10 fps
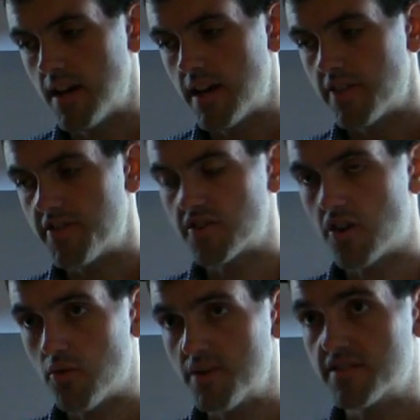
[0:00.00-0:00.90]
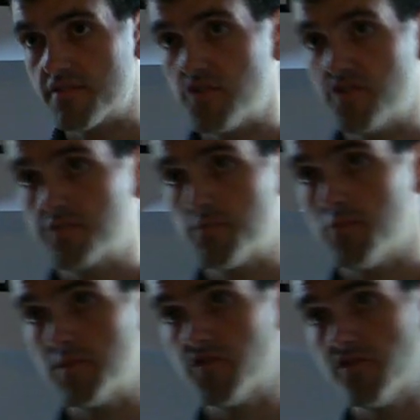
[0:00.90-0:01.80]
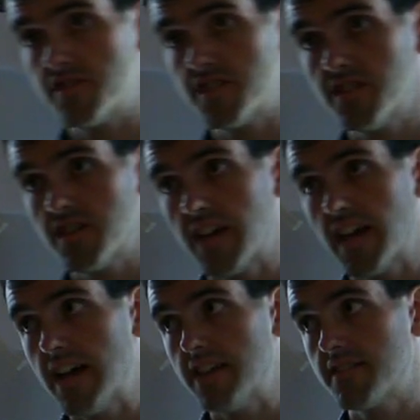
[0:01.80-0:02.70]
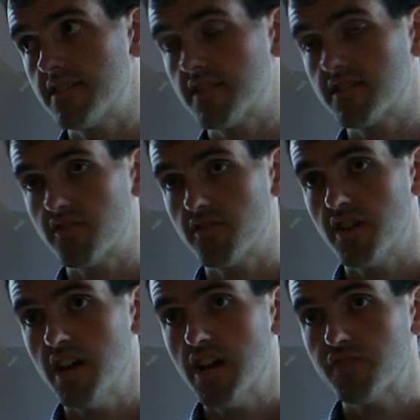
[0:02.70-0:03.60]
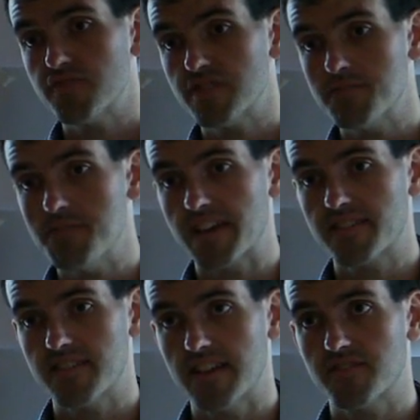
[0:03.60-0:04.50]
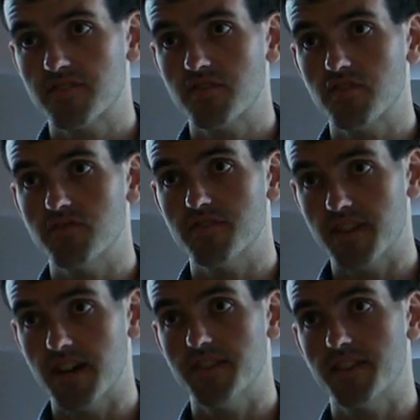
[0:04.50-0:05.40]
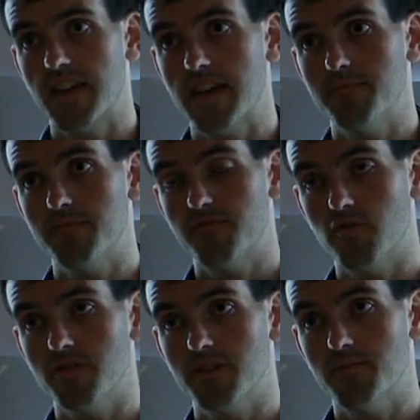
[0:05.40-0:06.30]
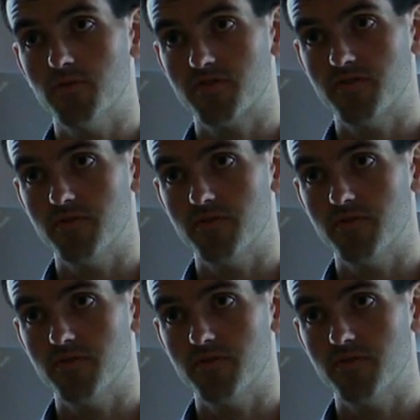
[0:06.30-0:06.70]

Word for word: they're always a very small minority, and it doesn't really makes sense to design the game for them or to